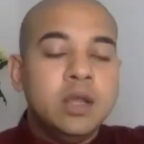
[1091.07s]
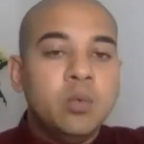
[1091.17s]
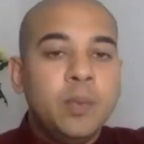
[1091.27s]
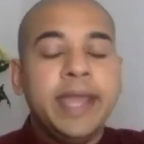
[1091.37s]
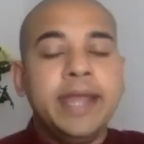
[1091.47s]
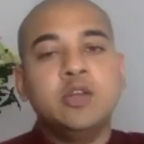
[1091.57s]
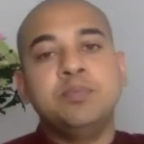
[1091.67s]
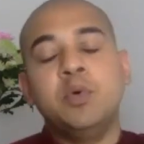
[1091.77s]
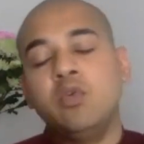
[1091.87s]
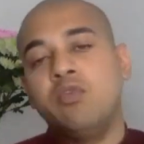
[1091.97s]
way to
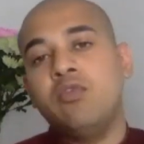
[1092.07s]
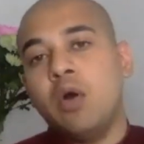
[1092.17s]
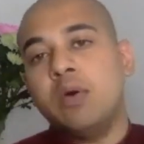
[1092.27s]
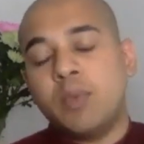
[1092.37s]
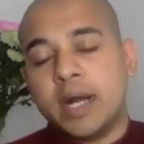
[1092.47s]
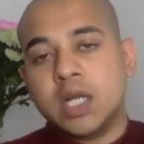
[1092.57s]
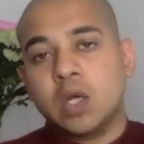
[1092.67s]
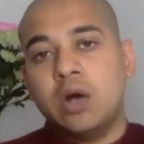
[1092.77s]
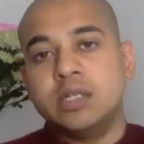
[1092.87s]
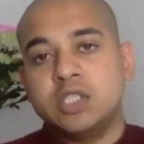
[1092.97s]
put forward what a
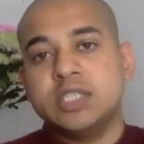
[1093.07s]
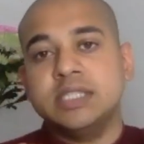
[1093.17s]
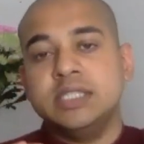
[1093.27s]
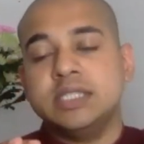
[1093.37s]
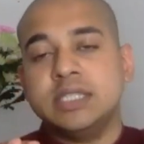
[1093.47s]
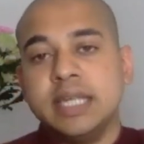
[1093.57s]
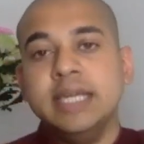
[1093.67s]
consciousness